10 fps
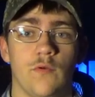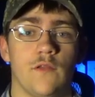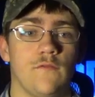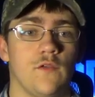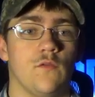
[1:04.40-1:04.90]

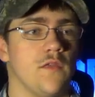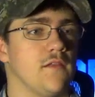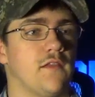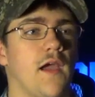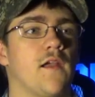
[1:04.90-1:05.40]
point of view the
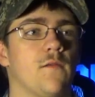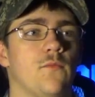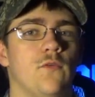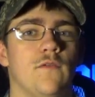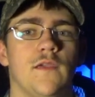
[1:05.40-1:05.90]
entire
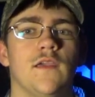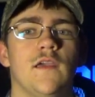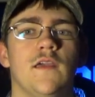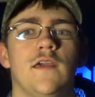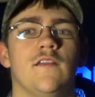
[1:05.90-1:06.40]
movie.
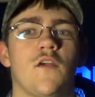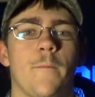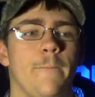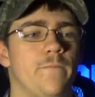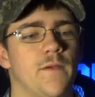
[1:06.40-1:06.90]
It's
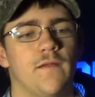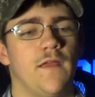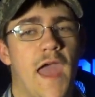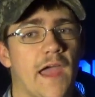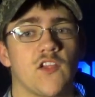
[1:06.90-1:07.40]
a
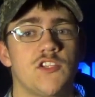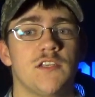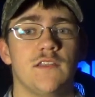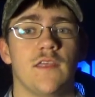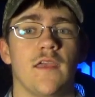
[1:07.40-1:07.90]
big
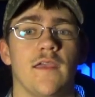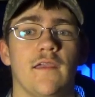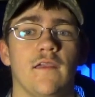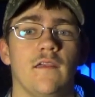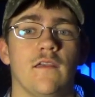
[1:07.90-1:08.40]
action
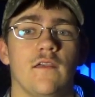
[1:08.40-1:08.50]
thing.